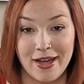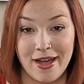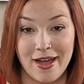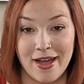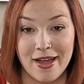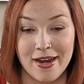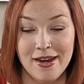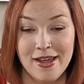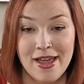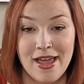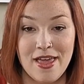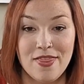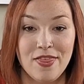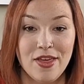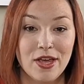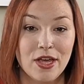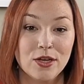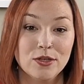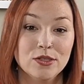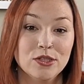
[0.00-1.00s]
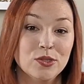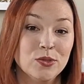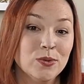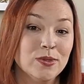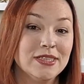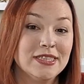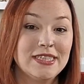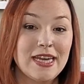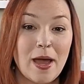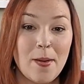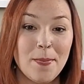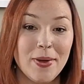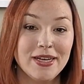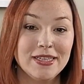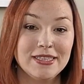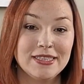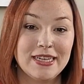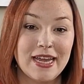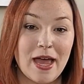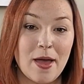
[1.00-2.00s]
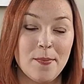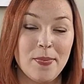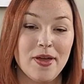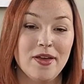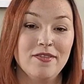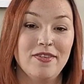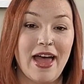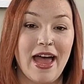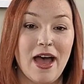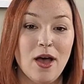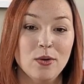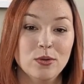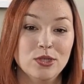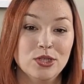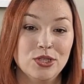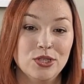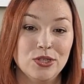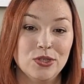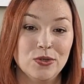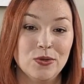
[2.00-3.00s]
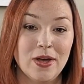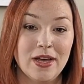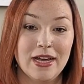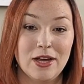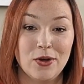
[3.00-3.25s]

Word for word: guide that goes through step by step of how to